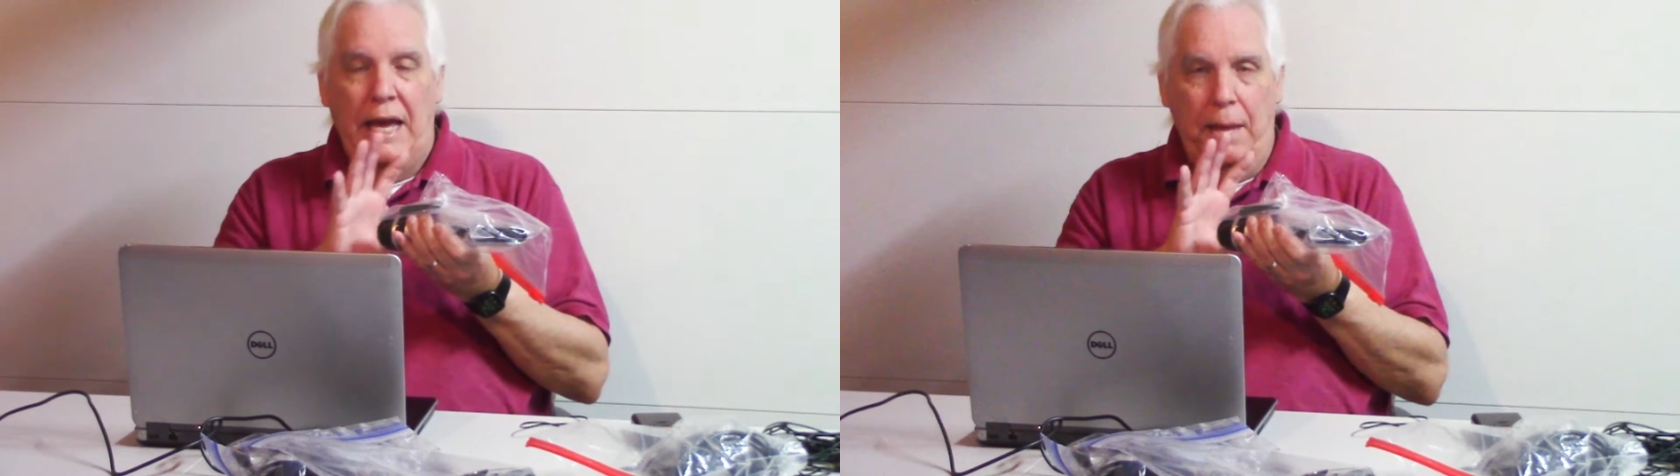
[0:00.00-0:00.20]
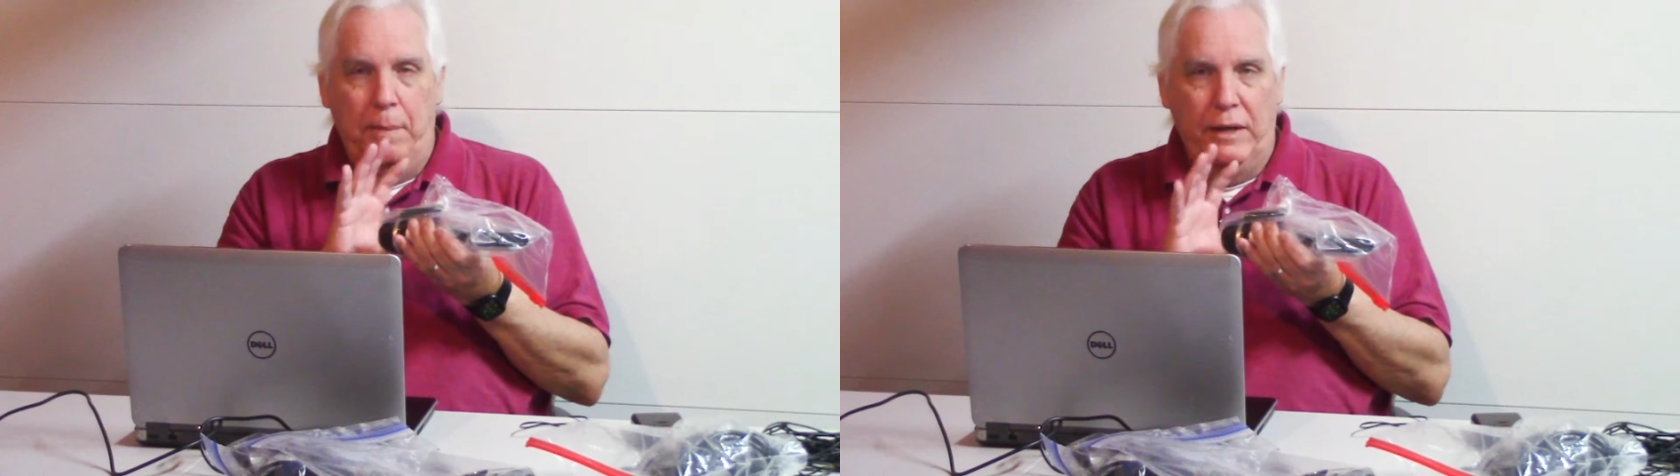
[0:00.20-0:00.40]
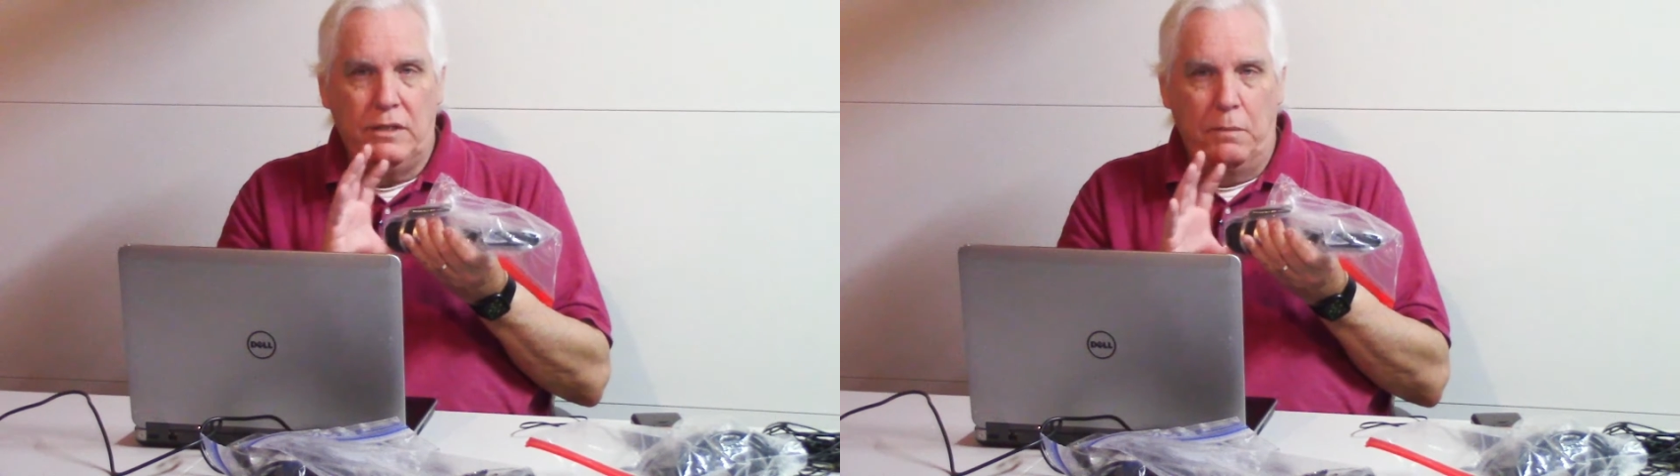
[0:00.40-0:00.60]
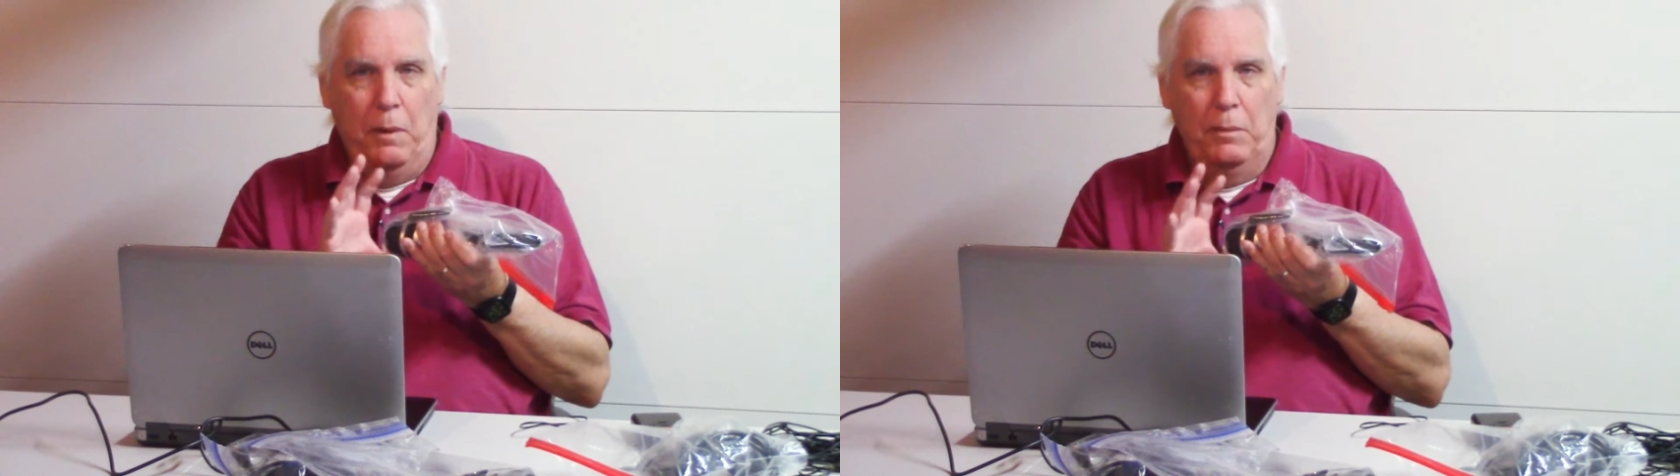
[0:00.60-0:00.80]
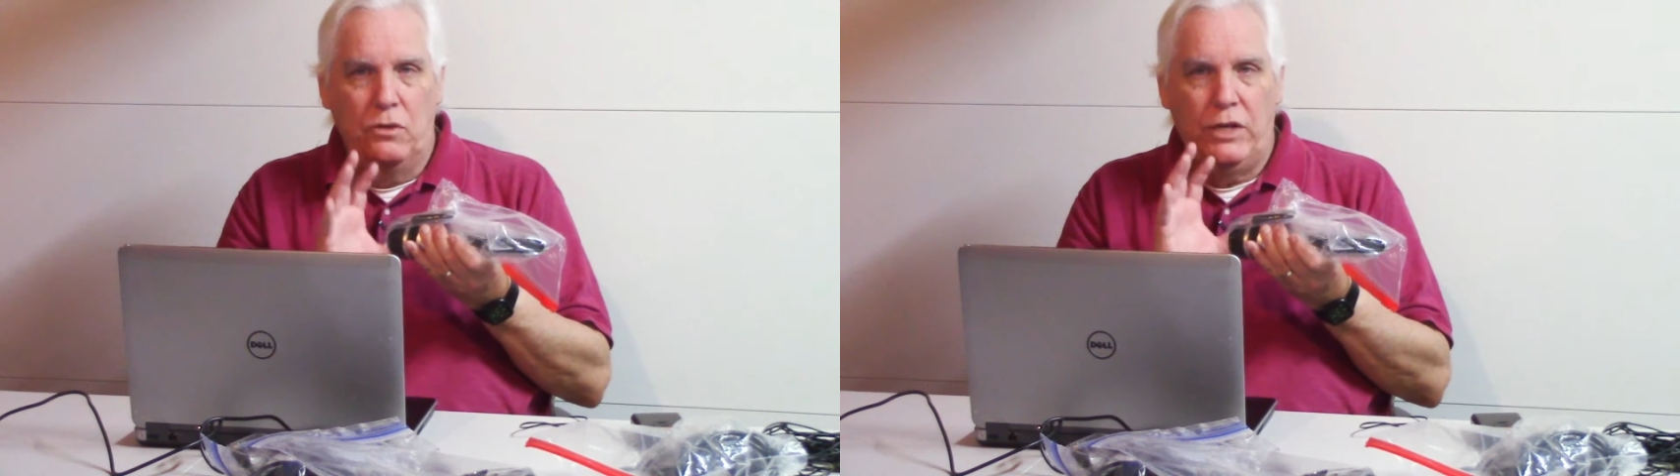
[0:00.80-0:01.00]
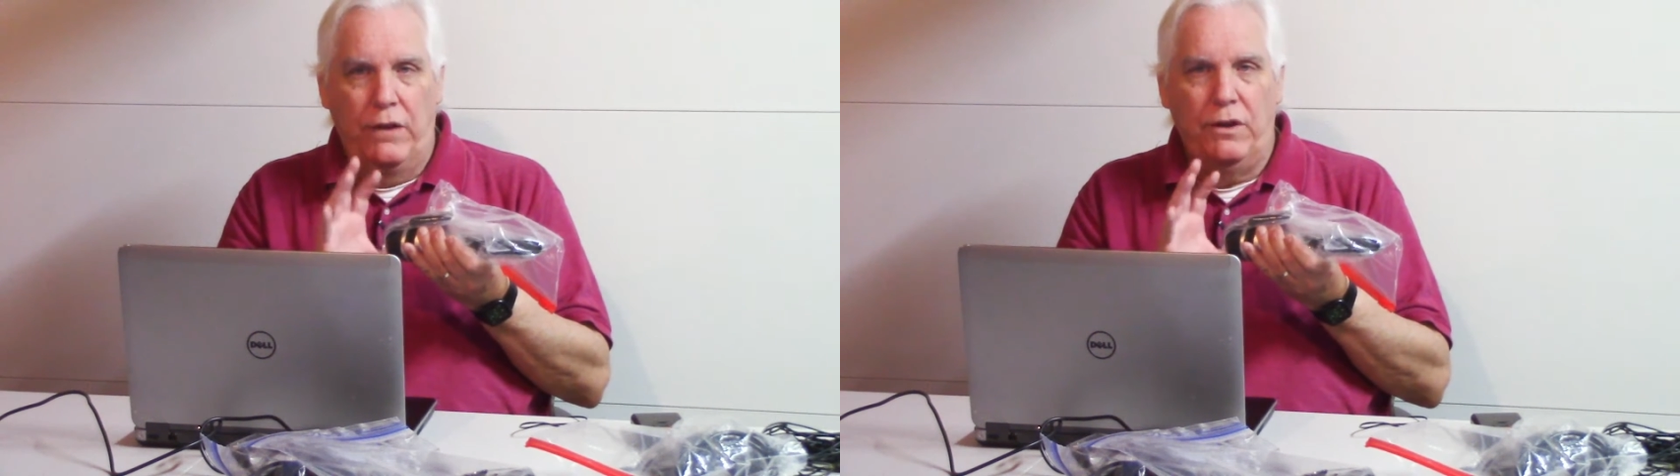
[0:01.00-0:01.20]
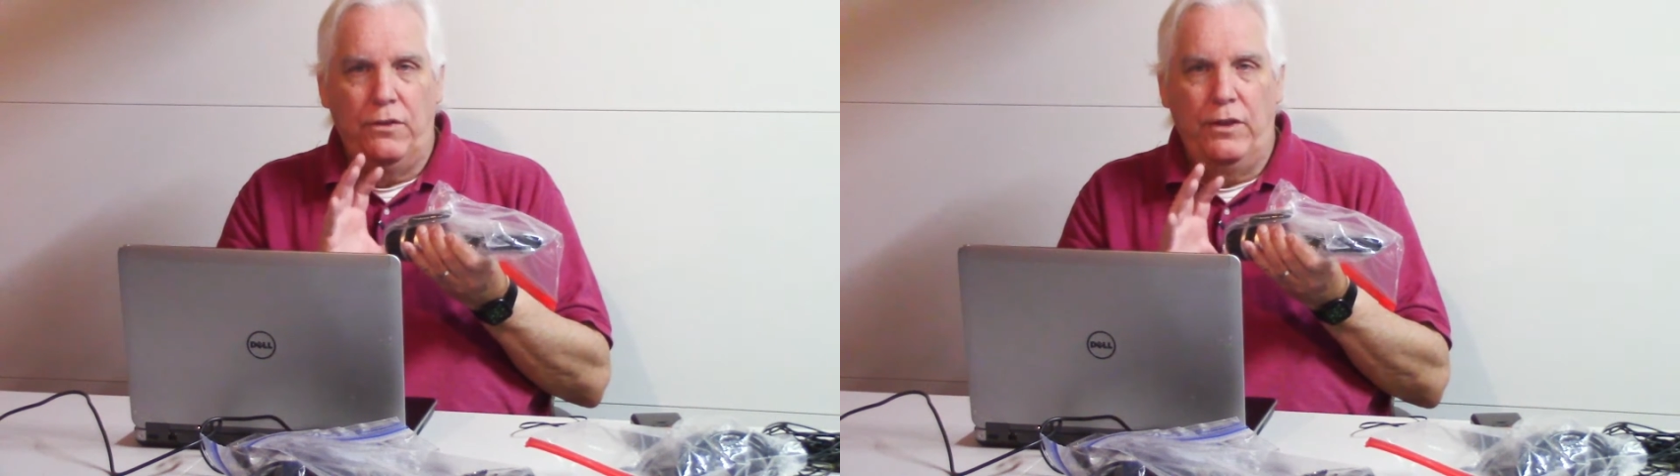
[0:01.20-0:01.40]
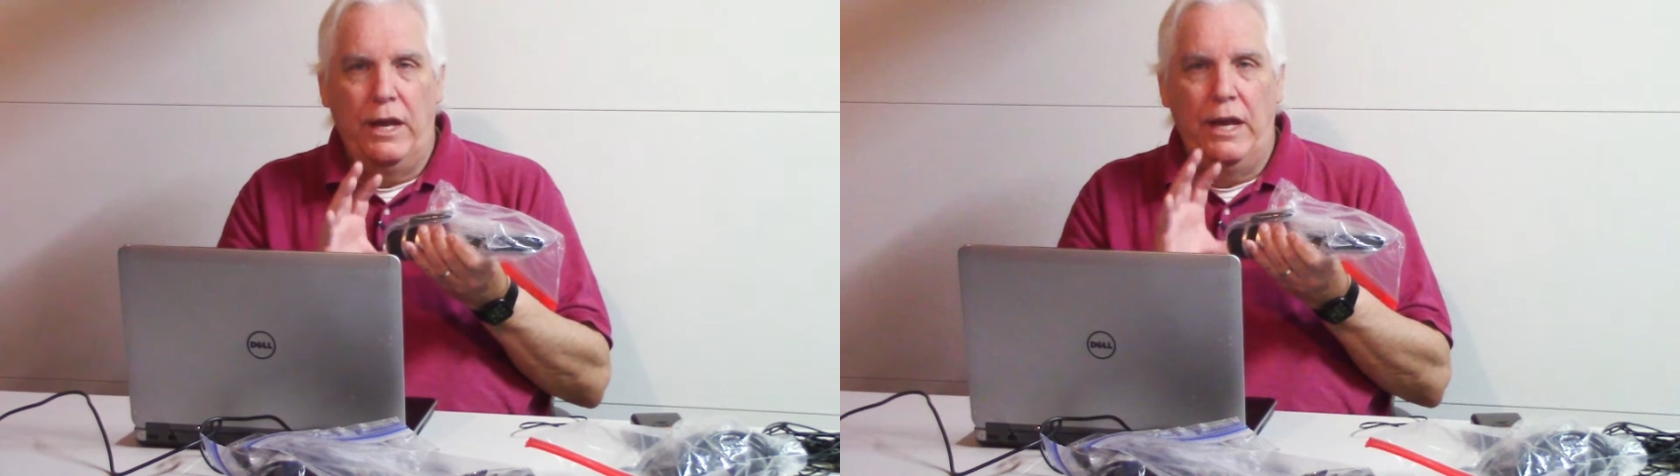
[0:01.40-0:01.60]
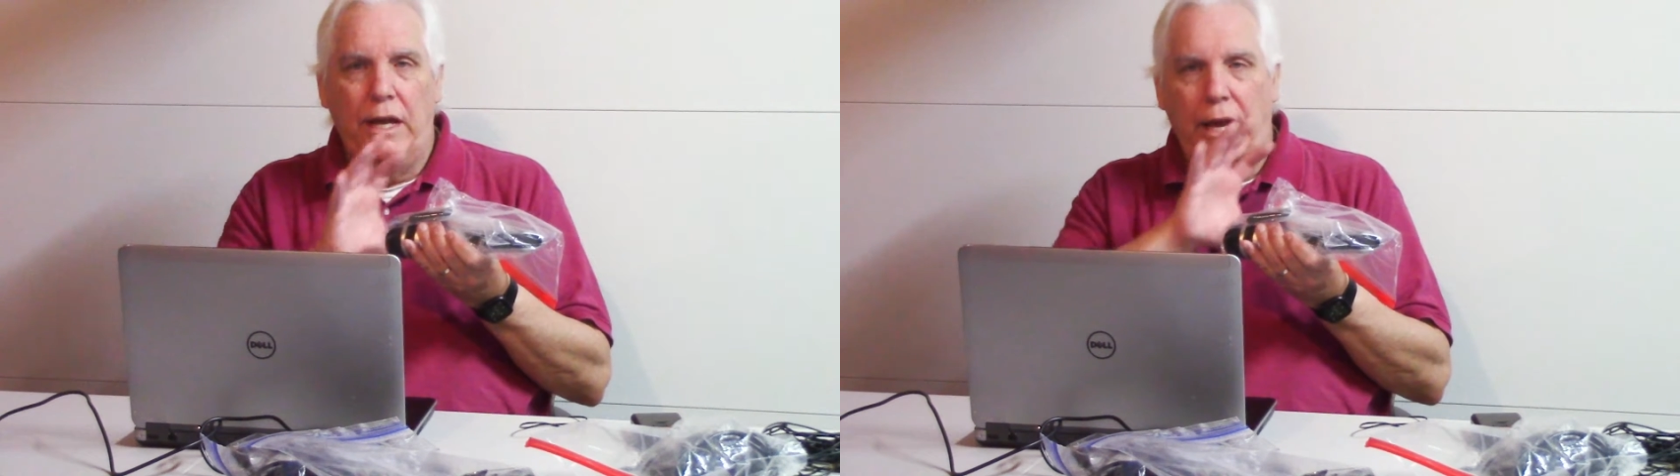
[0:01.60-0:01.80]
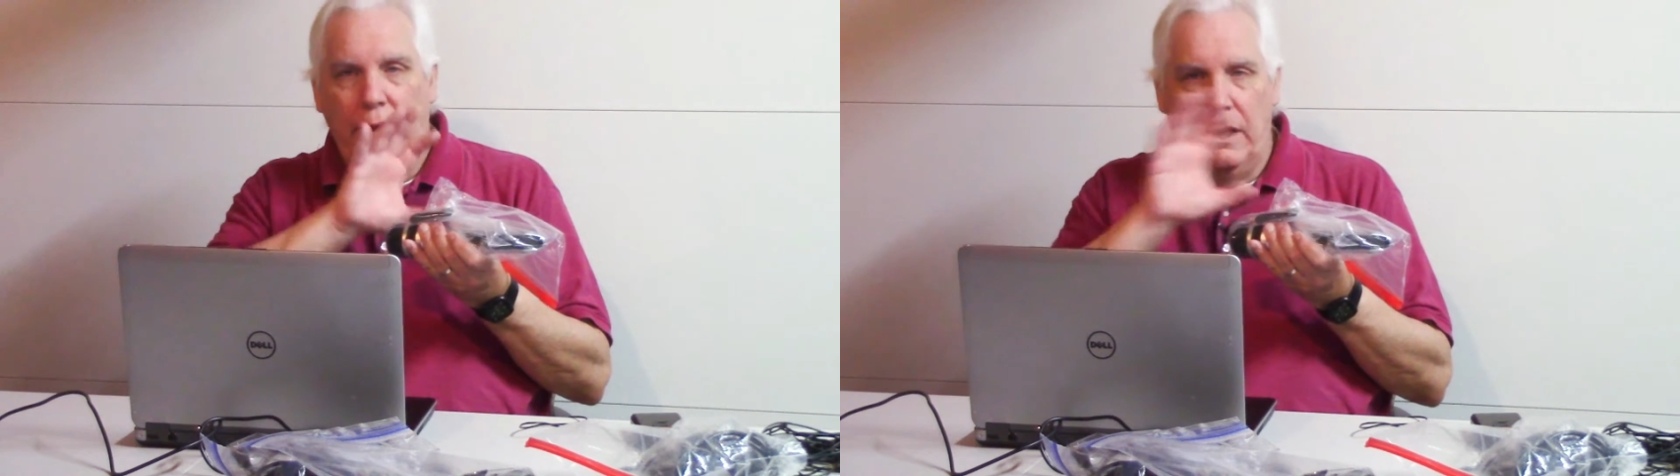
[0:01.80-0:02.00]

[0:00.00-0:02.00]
It picks up almost everything